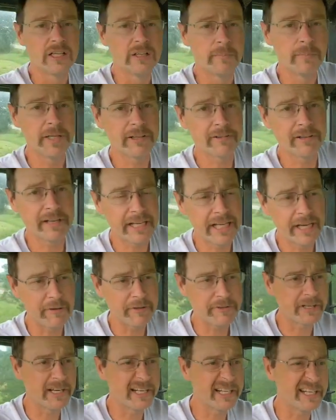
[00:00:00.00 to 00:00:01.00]
But right now we're
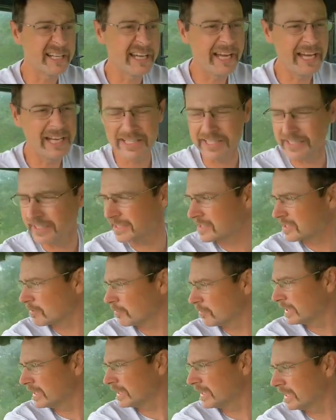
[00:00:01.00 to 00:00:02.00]
trying to get hay done,
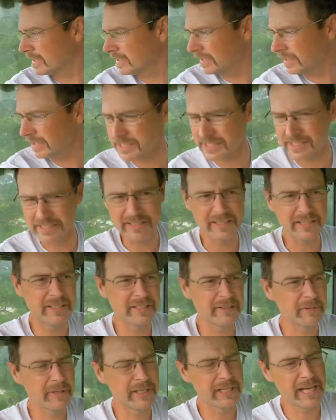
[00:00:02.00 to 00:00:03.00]
so we get this
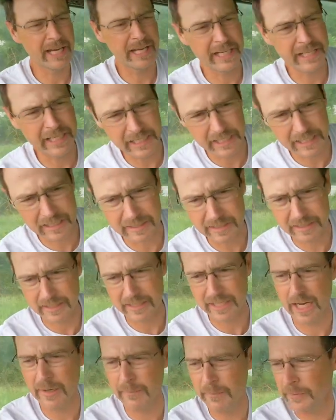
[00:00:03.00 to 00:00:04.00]
done. We got to get a
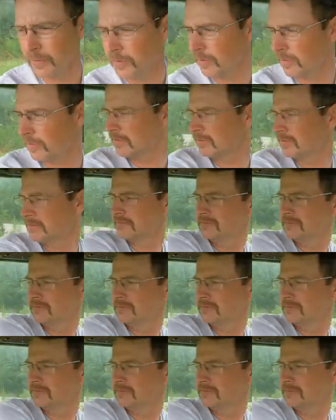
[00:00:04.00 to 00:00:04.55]
couple